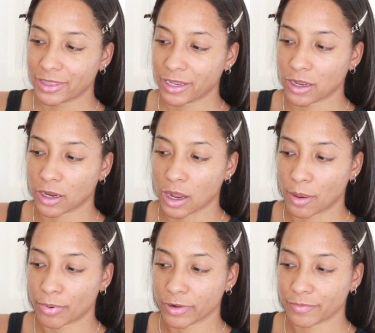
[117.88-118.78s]
Cream.
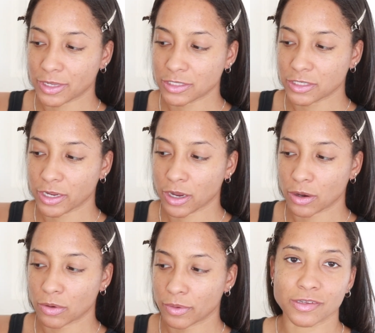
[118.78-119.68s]
It
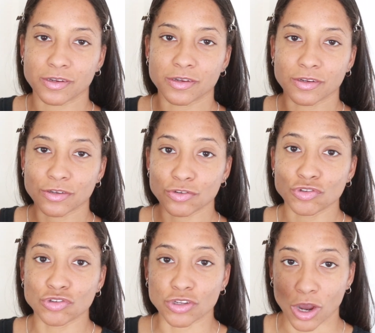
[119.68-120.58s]
smells
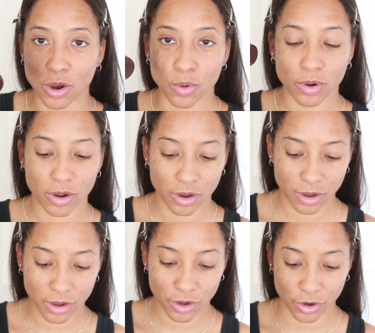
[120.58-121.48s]
so
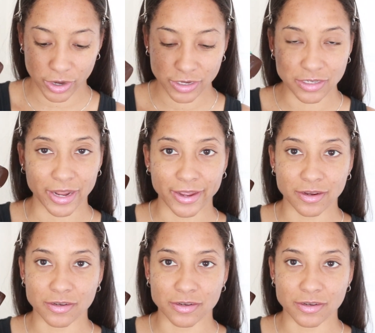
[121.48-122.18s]
good, like